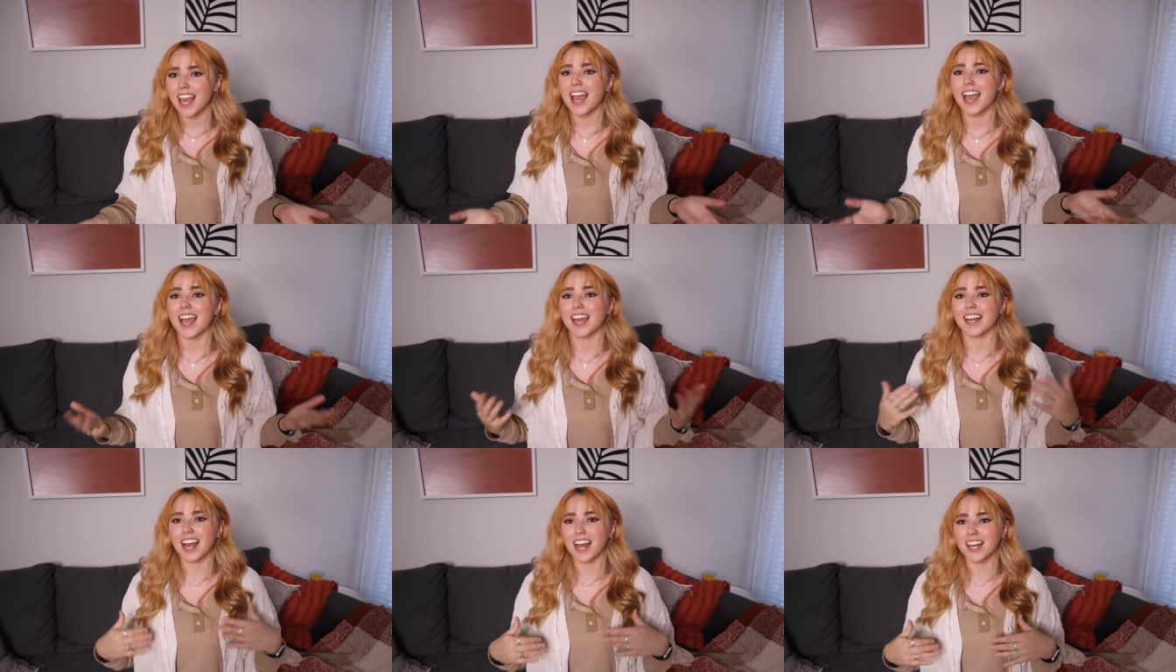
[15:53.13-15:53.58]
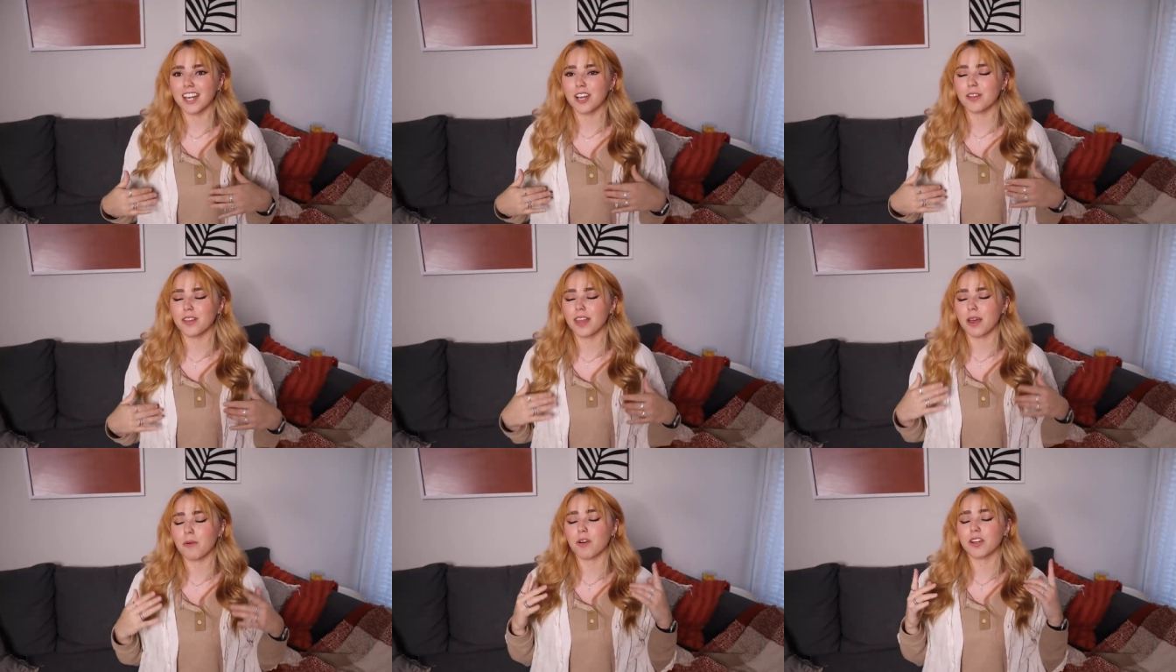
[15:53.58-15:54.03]
And I
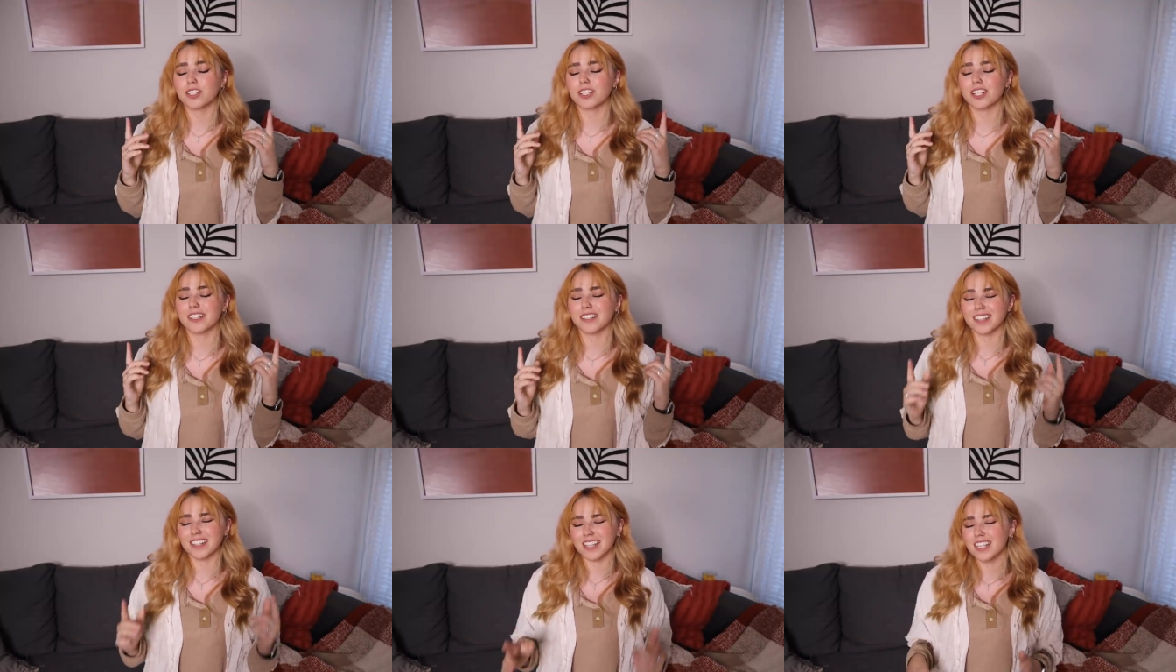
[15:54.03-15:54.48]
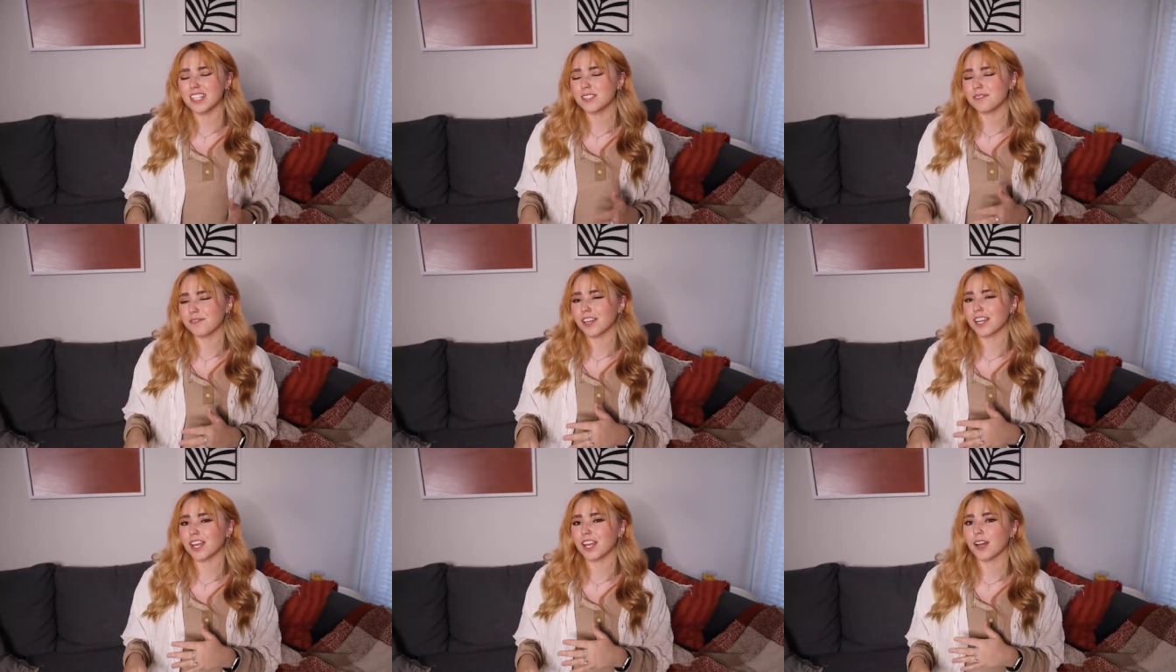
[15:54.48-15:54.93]
know that watching these
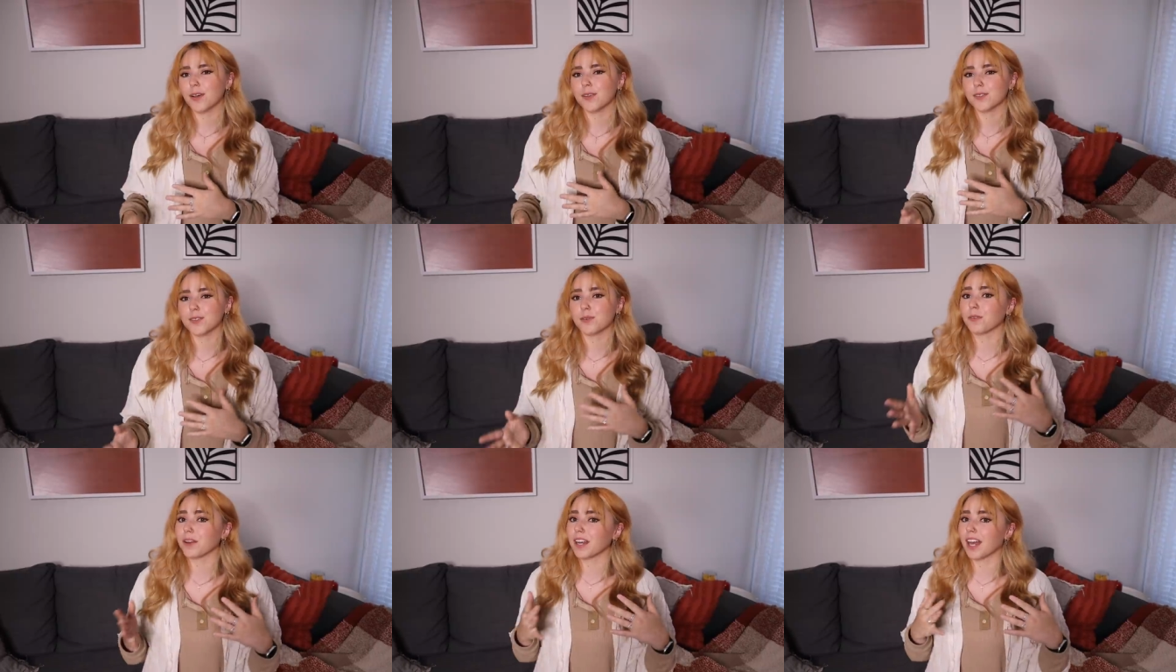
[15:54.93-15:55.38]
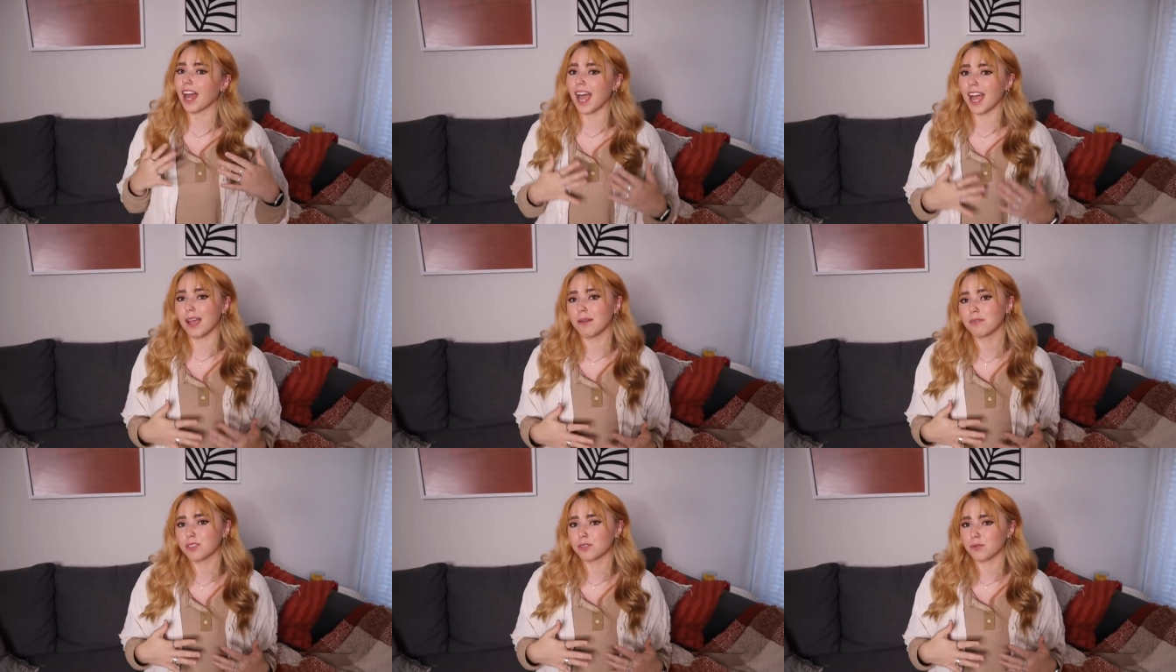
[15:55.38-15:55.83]
videos when
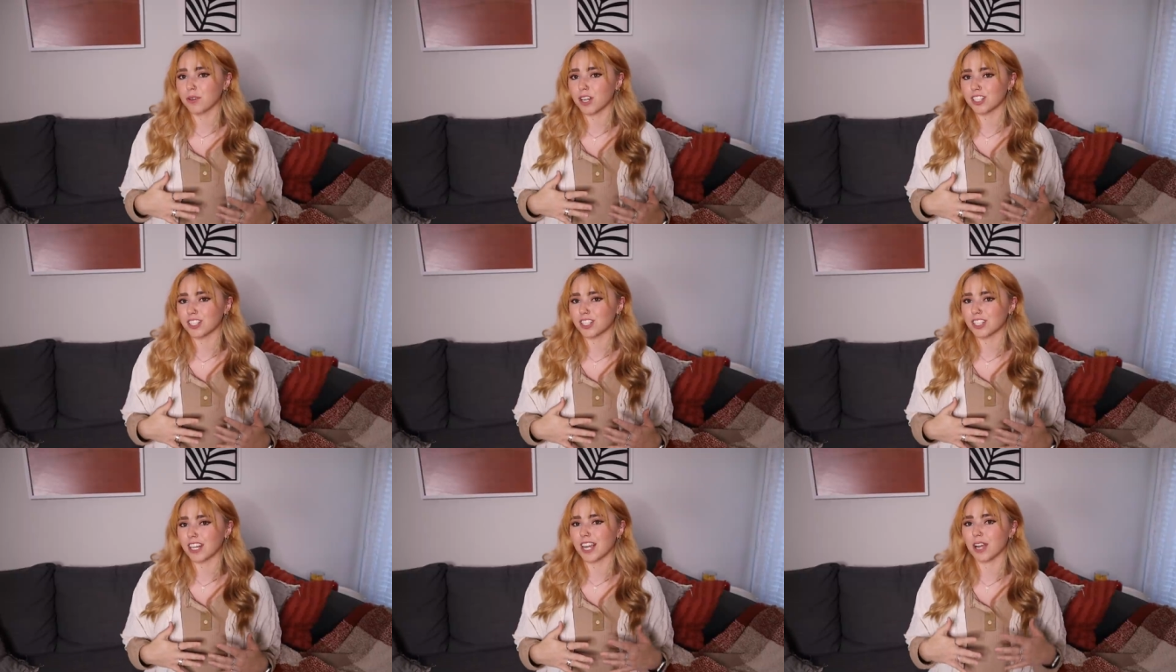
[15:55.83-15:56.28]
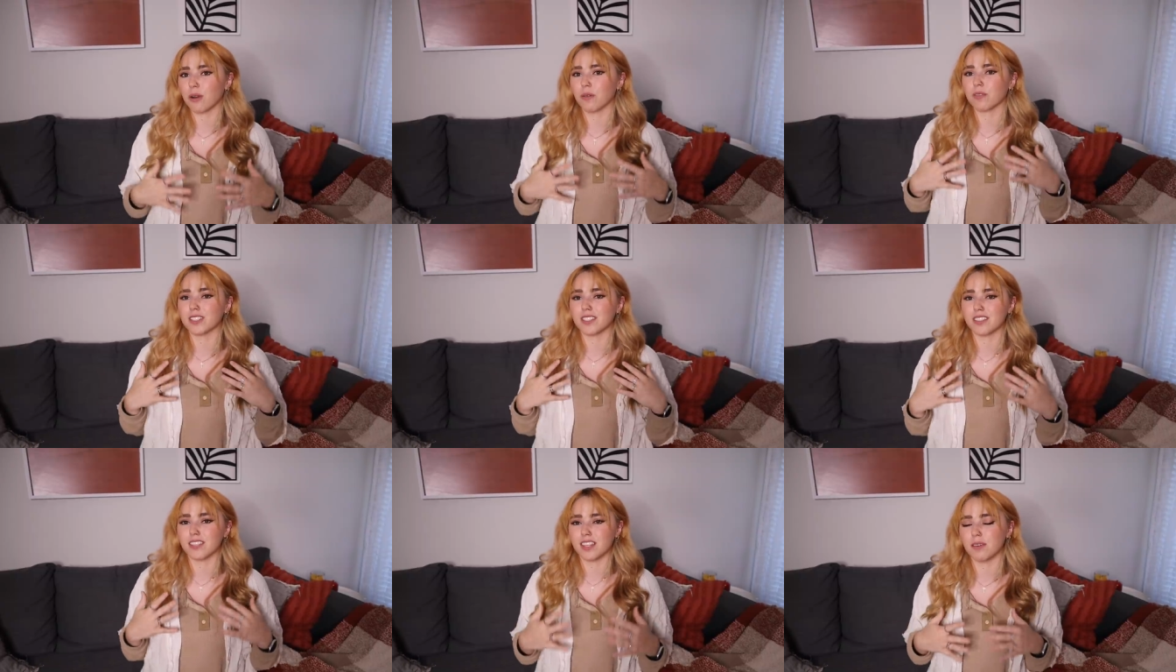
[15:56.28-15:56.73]
I was questioning
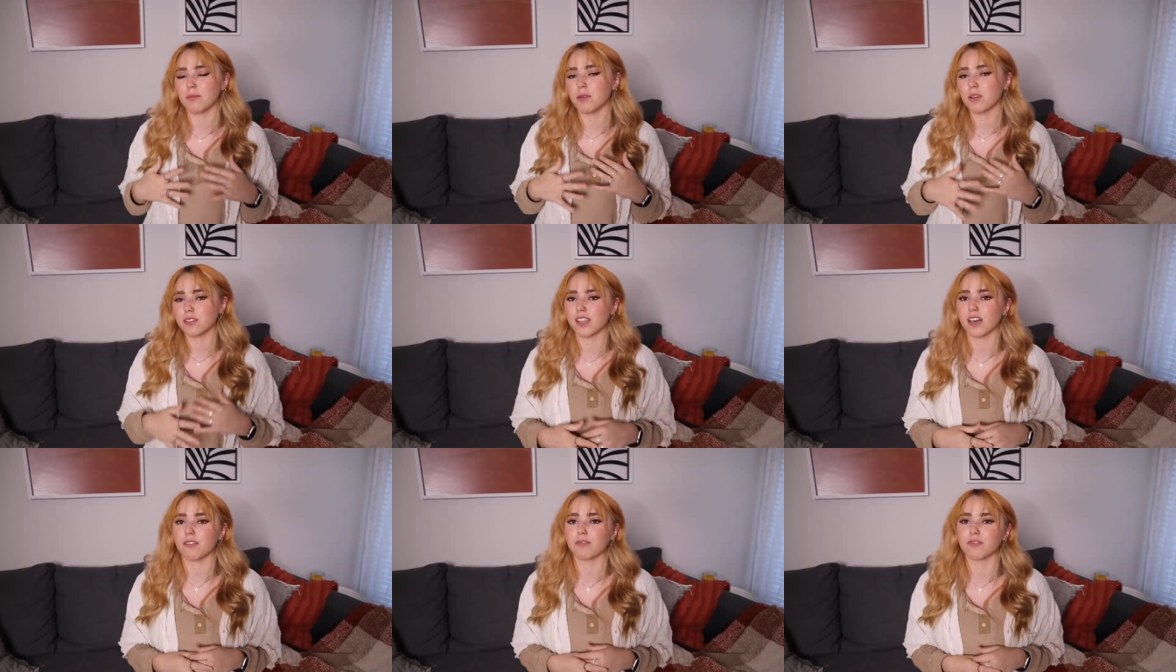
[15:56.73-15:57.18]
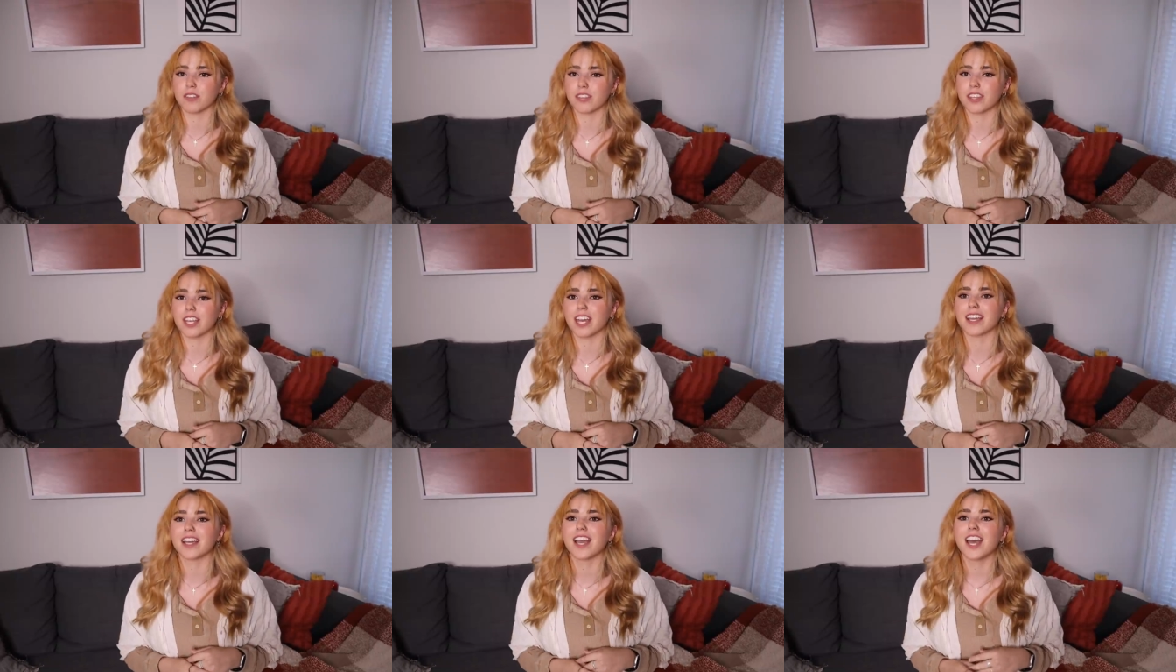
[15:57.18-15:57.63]
was the most helpful
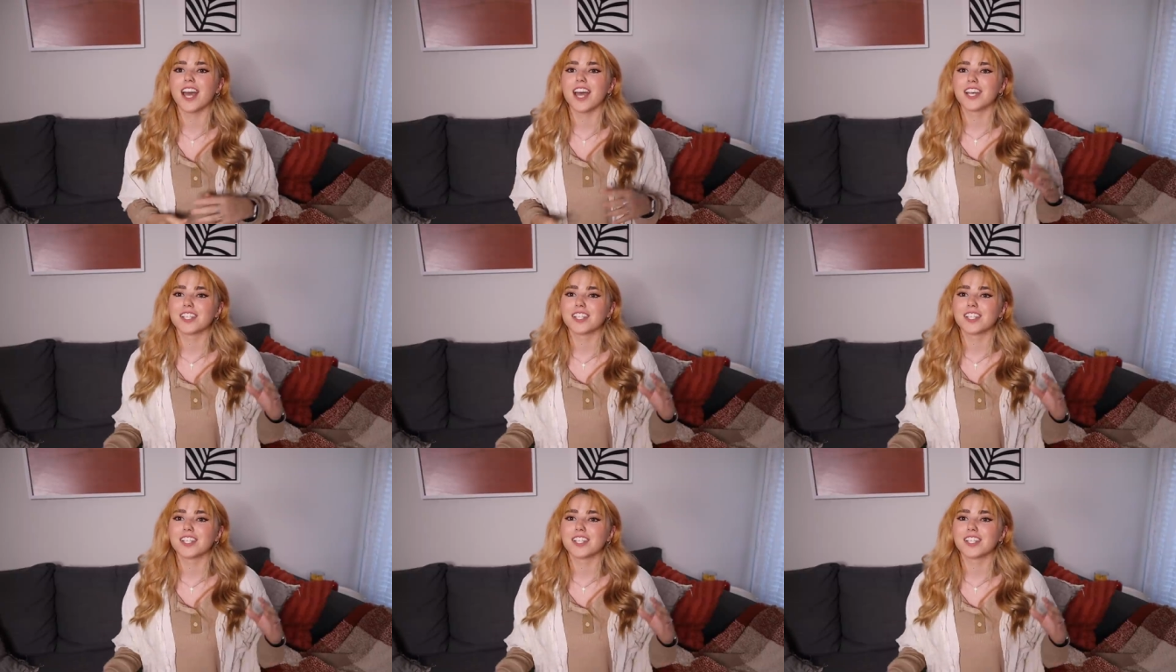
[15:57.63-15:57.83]
thing.